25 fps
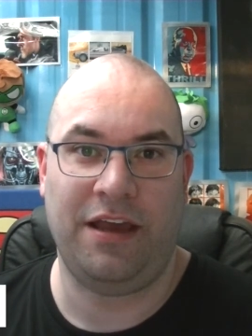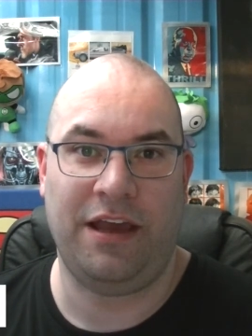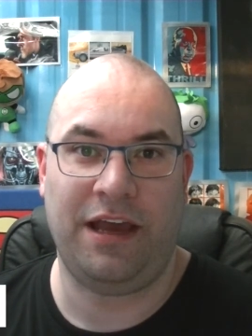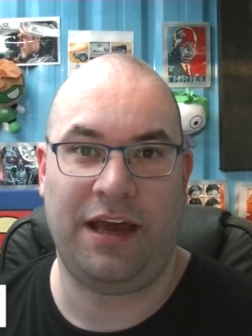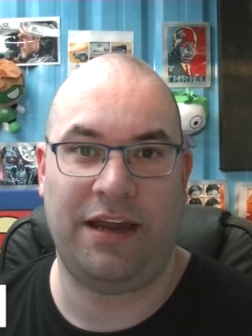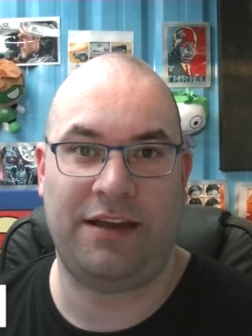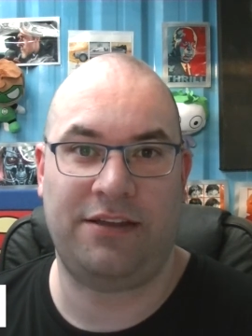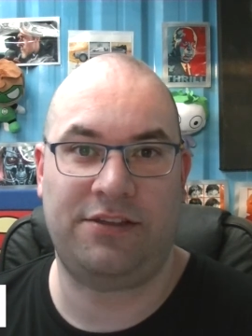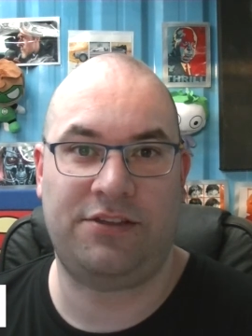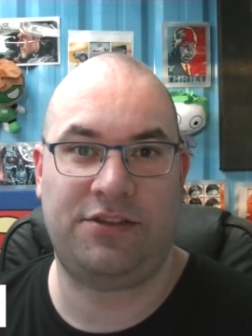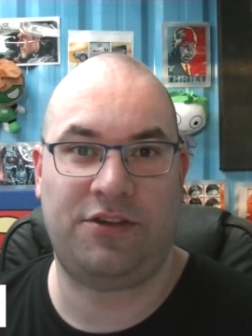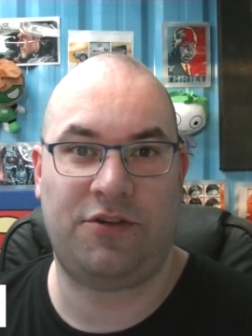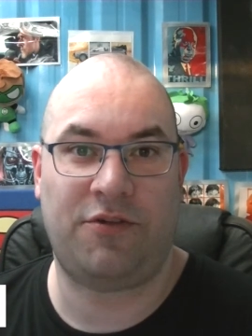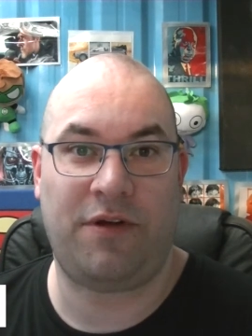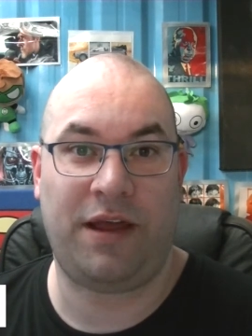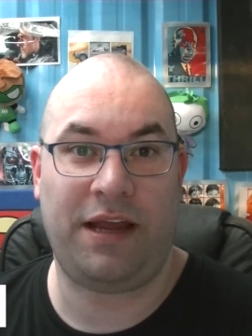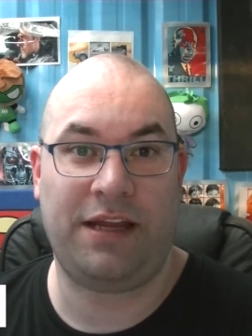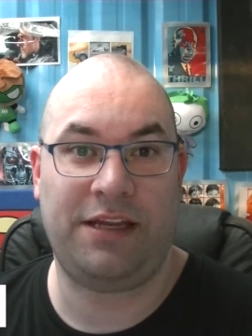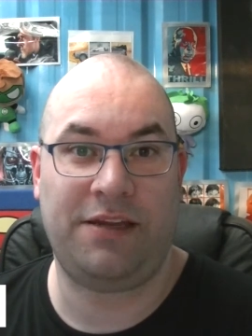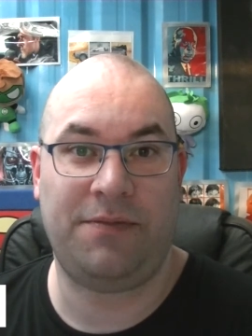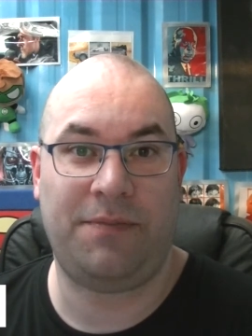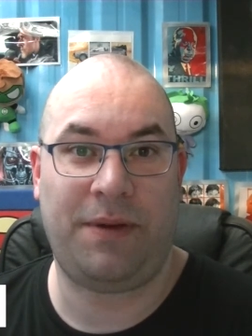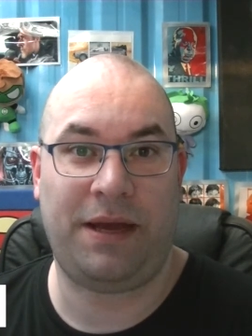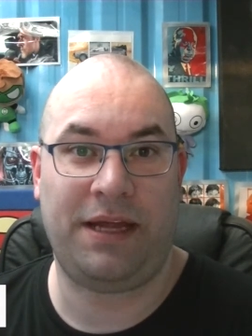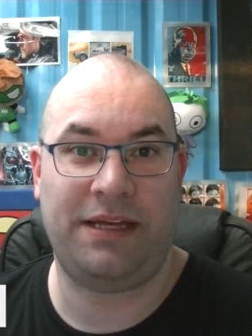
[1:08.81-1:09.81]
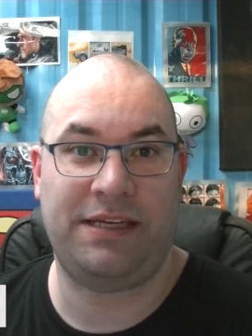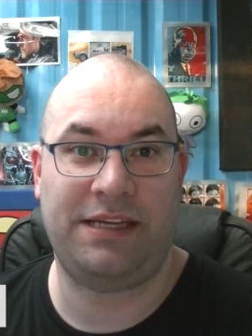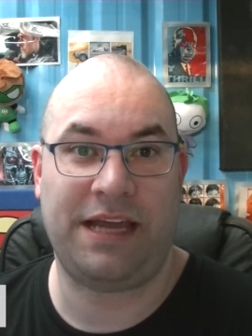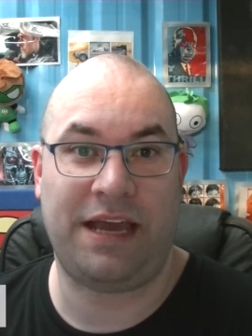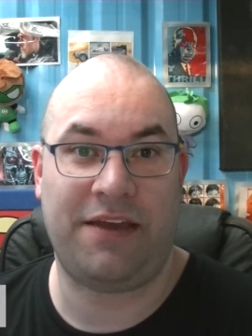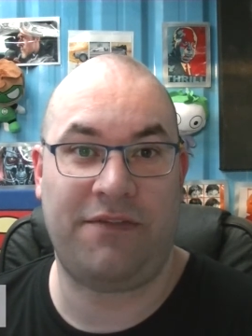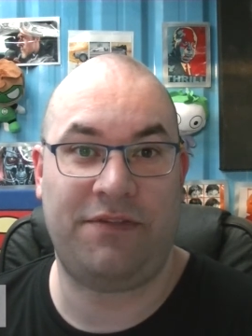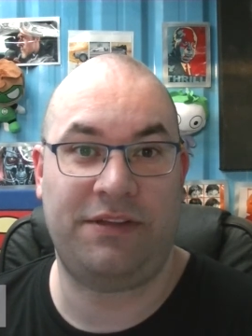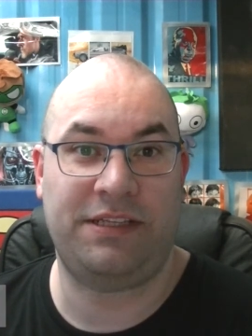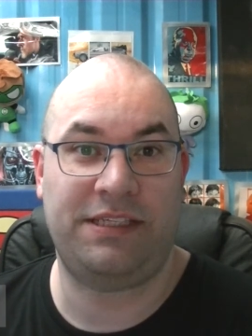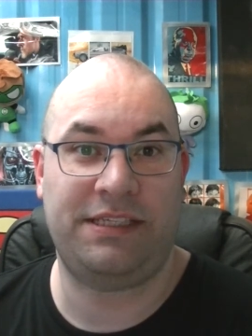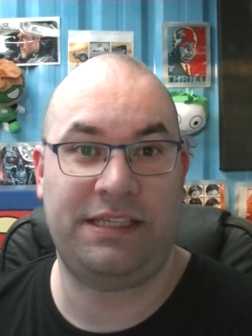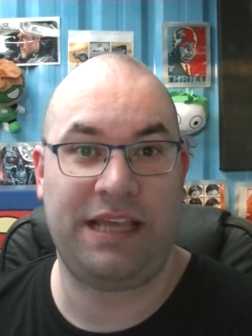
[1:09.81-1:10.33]
and it's directed by
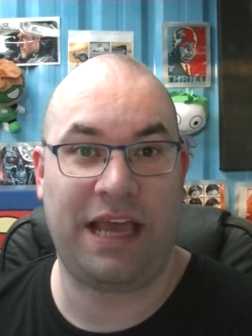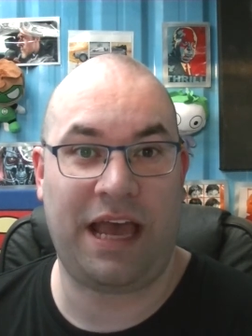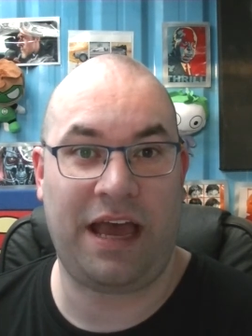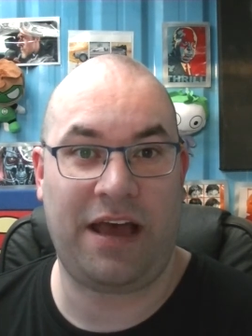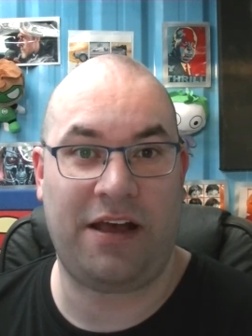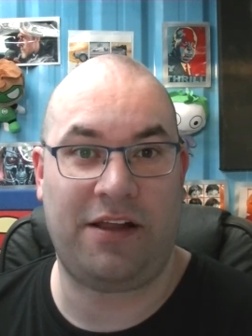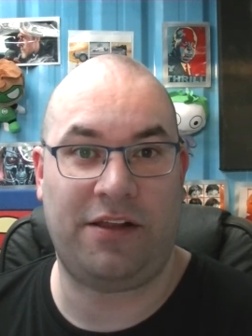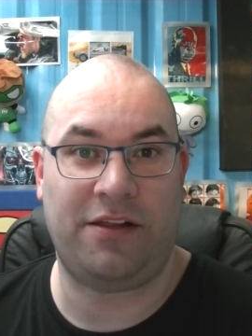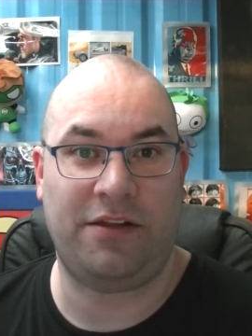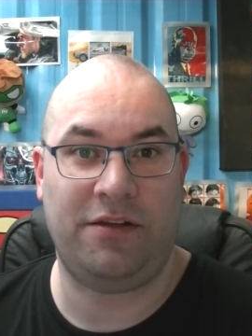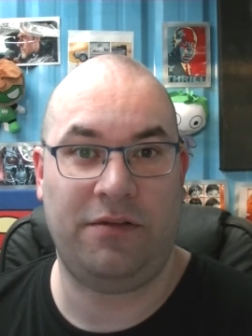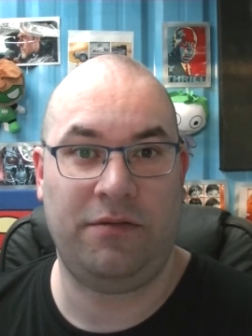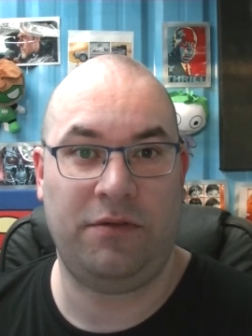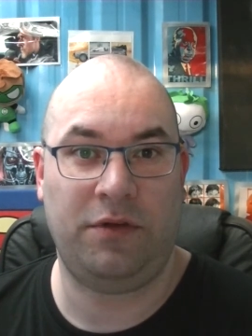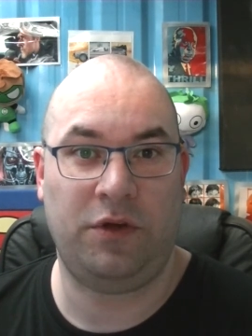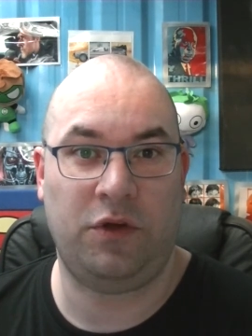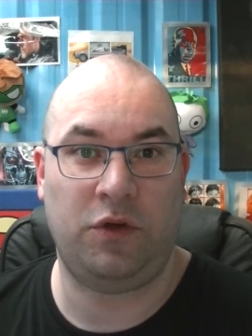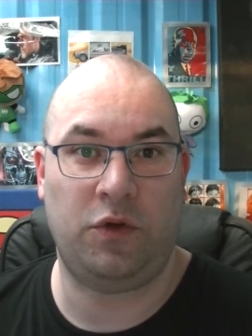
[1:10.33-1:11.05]
David Sal,